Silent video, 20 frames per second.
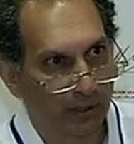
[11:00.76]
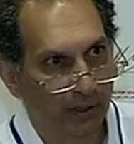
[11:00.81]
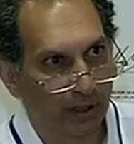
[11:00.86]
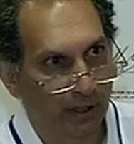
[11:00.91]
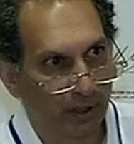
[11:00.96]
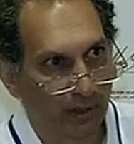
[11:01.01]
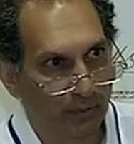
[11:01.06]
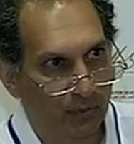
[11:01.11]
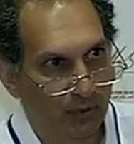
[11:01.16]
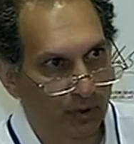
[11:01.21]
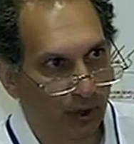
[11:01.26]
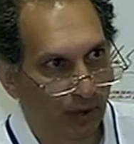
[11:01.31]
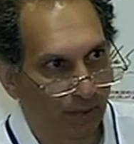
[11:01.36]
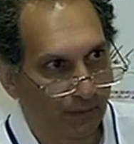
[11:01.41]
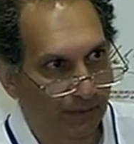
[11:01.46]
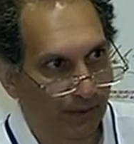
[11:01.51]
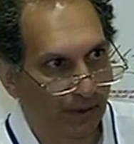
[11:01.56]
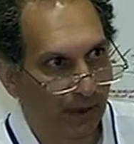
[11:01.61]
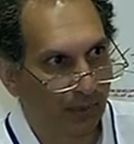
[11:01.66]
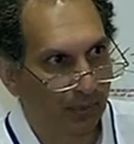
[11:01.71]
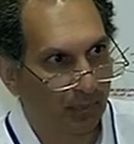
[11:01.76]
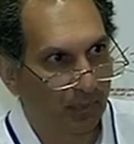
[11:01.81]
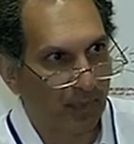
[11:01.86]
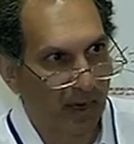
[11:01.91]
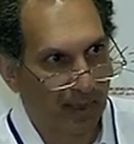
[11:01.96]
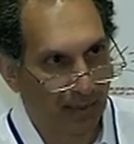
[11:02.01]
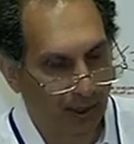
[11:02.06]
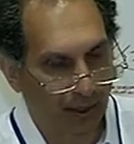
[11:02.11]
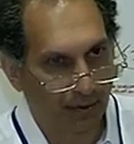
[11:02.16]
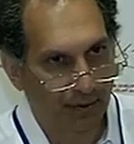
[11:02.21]
in terms of uh,
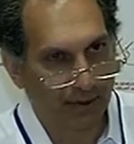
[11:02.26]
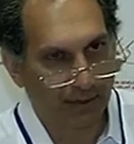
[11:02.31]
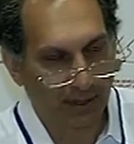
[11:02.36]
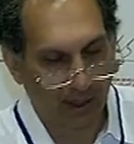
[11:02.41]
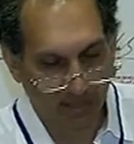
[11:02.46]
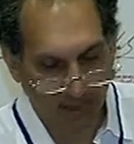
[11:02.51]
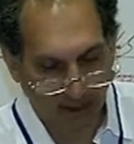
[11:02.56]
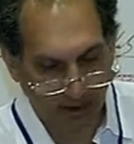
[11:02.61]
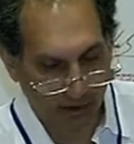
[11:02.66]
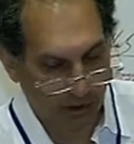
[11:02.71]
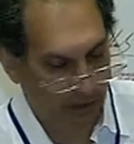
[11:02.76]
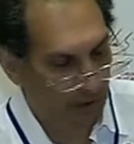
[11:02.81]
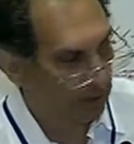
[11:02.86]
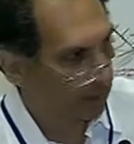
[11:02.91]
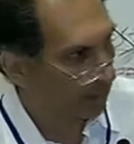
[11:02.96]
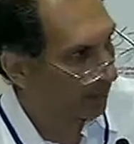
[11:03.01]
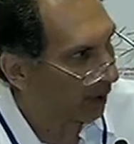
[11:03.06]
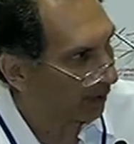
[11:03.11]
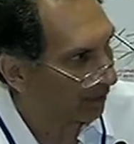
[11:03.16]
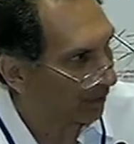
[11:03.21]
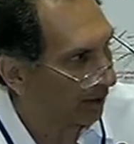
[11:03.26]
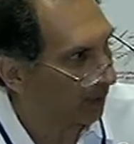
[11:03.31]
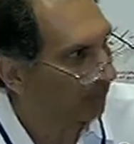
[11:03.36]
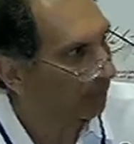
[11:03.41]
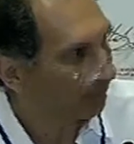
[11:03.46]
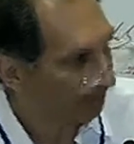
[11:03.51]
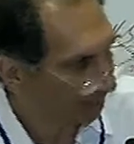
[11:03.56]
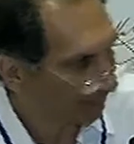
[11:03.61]
many other dimensions of poverty.